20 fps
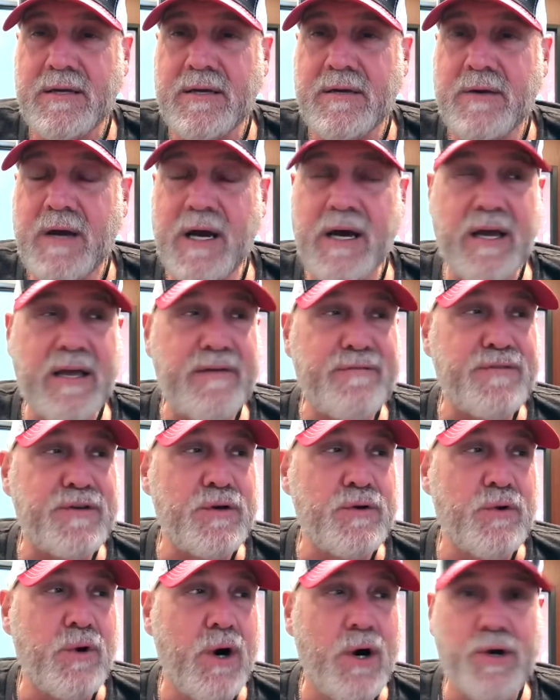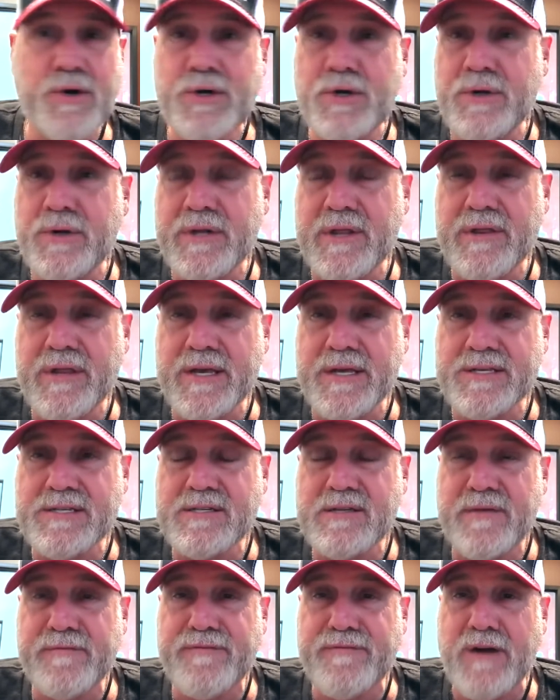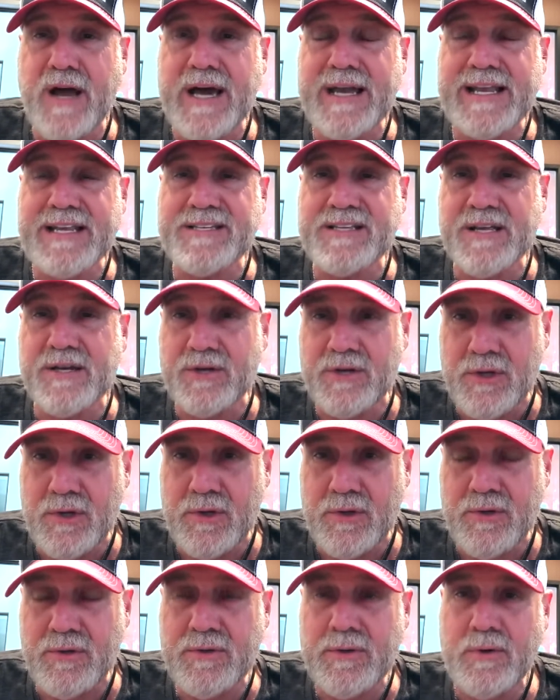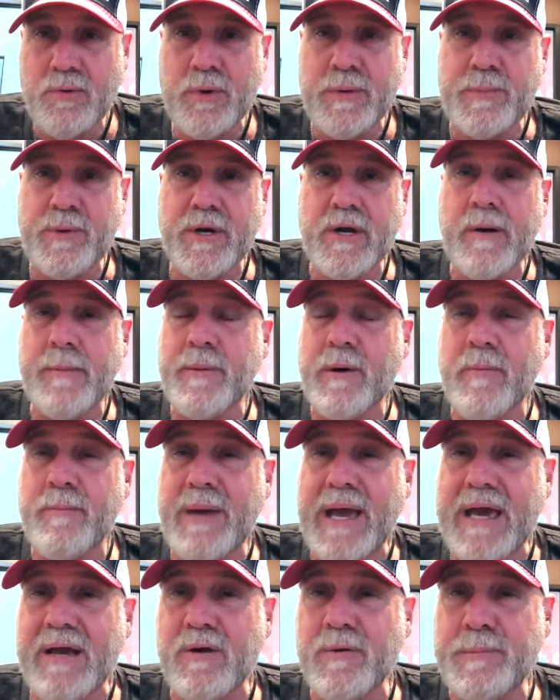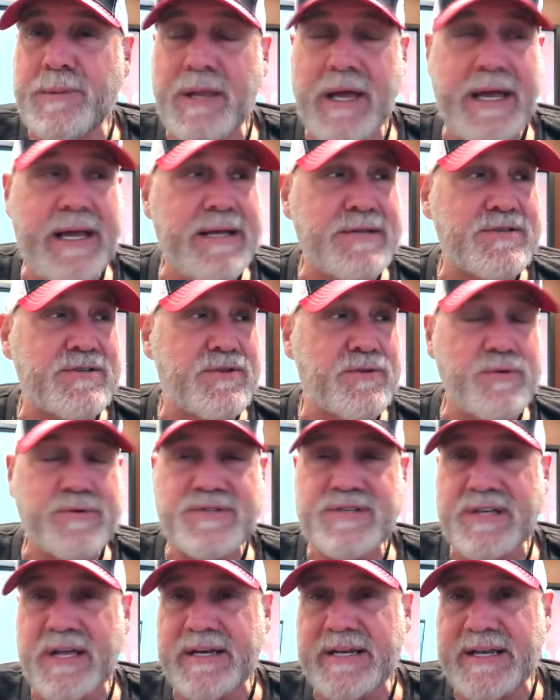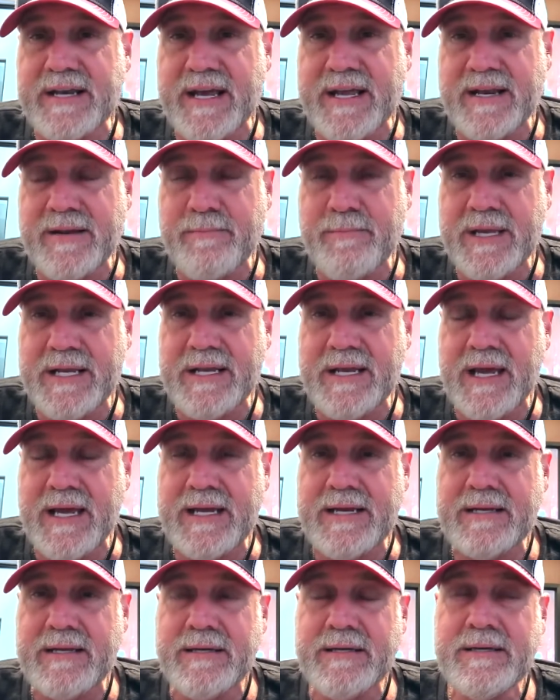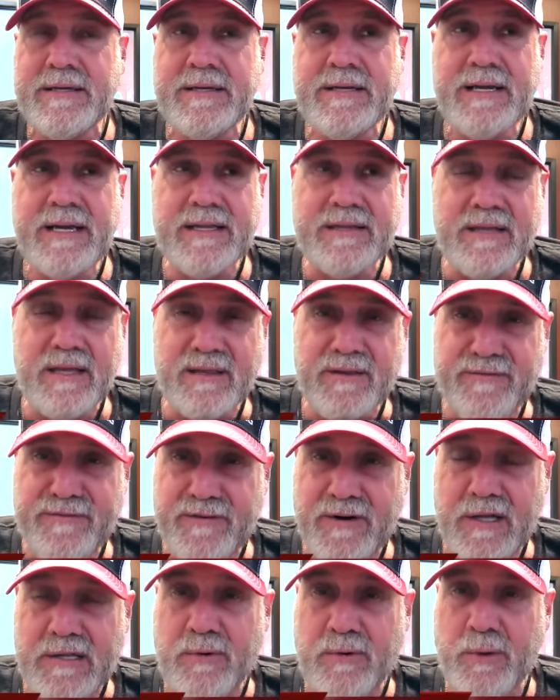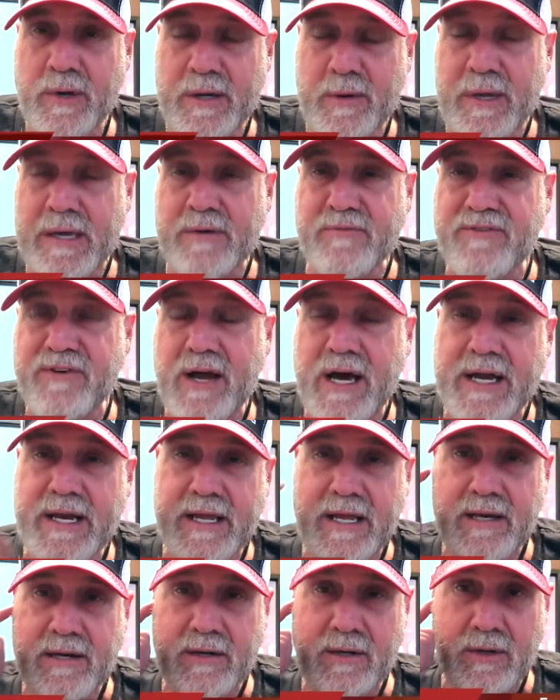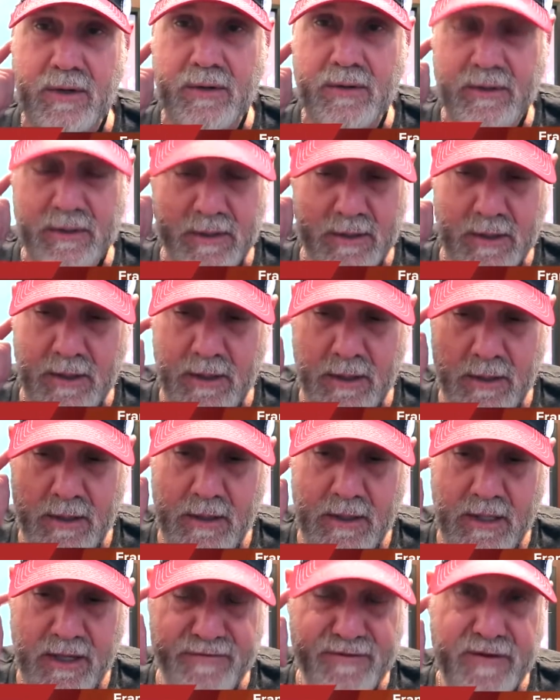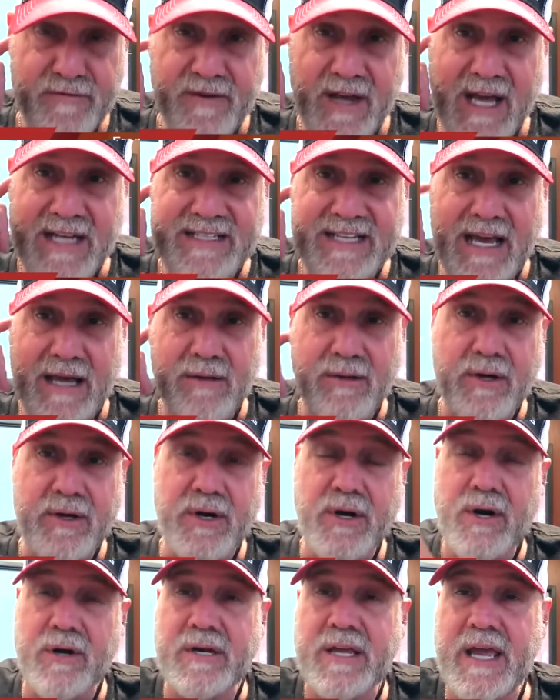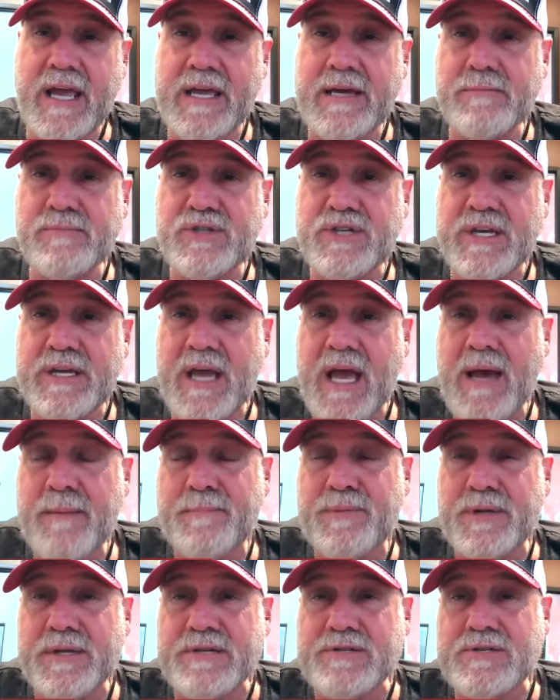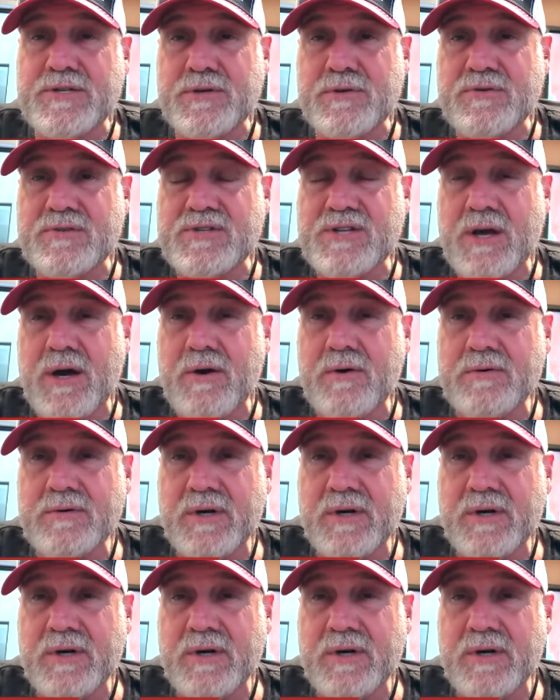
If you are new to this, Fridays at noon, we put up our battle plans through Sunday night at midnight. And then the following week, Friday at noon. If you've not downloaded our KMG app, please do so.